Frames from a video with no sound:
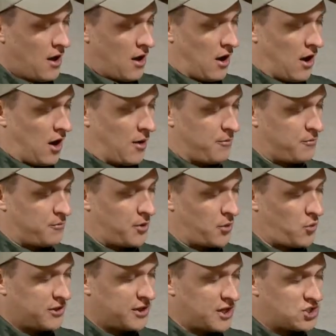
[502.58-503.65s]
But
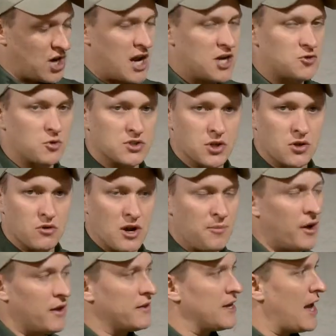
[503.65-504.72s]
what they changed was the
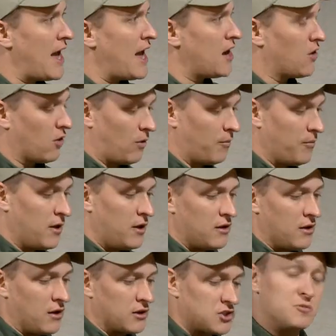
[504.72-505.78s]
grip on the angle,
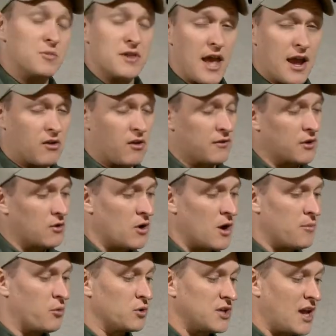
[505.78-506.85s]
or excuse me, the angle on the
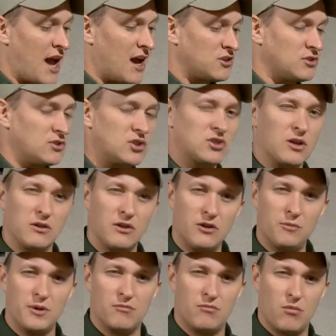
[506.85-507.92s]
grip was actually just a
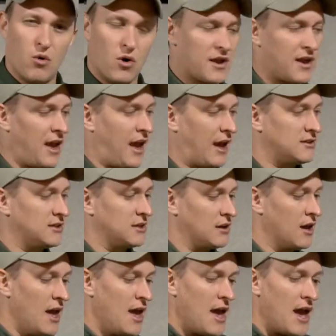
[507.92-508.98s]
little bit more canted.
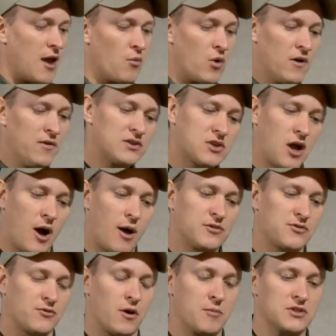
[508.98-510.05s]
And where this comes
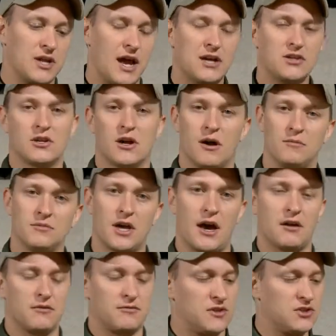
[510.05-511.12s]
from is it actually comes
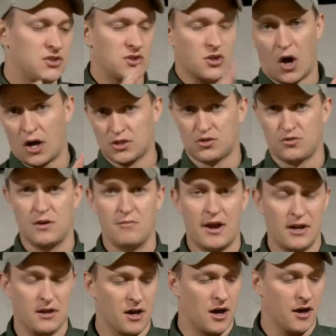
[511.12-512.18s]
out of, this is an
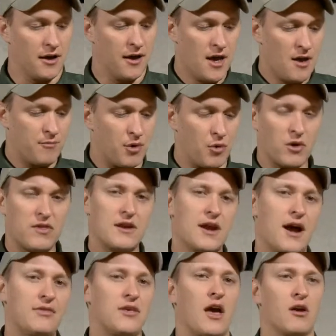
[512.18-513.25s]
Austrian-made gun, but where they
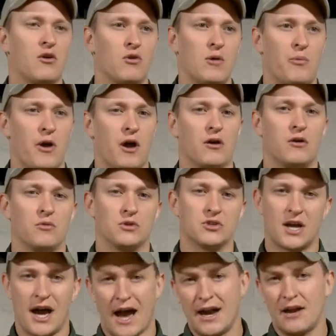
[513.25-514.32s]
got that grip angle was
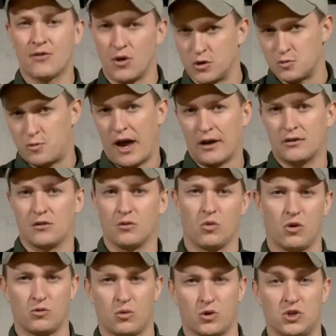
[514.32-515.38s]
kind of goes back to the
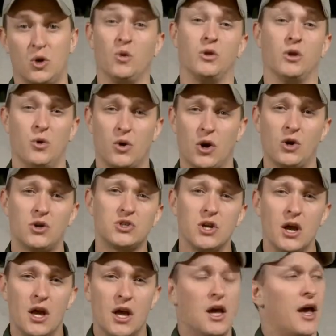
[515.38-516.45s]
World War II Lugers.
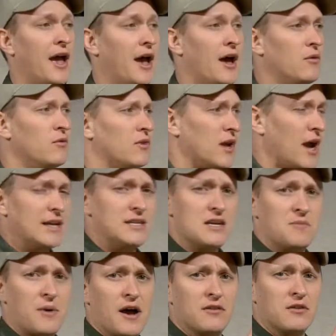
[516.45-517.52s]
And the
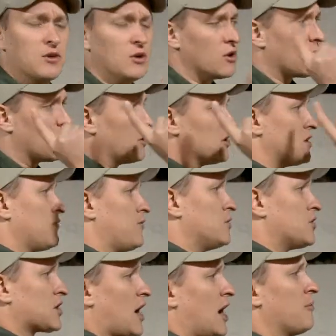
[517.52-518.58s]
idea behind the Luger was if you
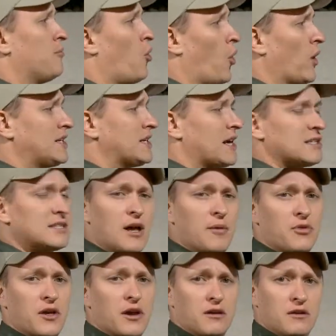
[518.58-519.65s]
just kind of pointed at
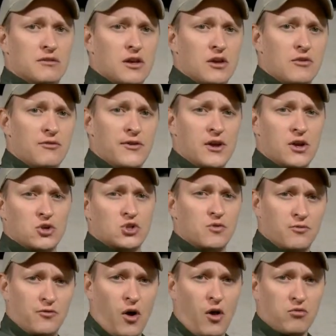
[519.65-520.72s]
something, that your fingers
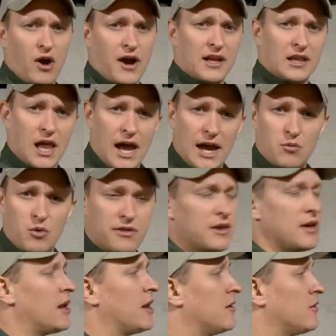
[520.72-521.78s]
should fall right in line with
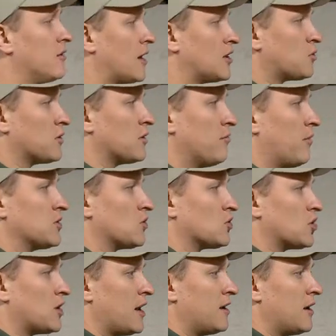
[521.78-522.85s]
it, and that's where the muzzle
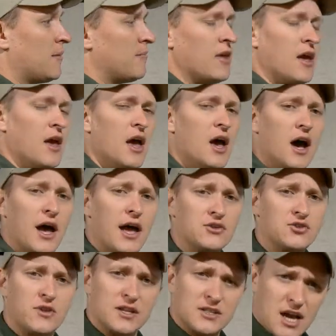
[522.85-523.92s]
should end up. And
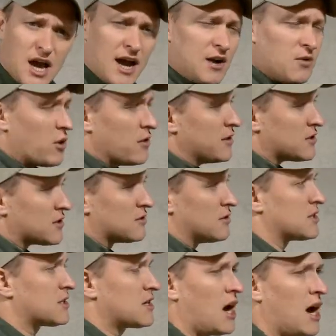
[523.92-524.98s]
so that's kind of where
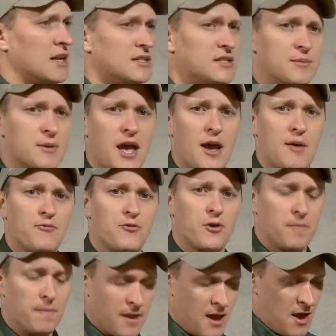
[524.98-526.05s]
this concept came
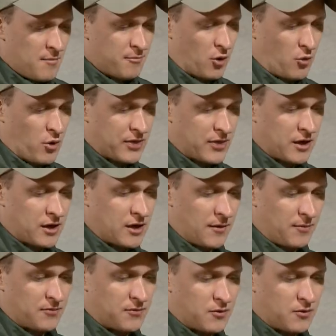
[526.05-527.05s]
from. But what that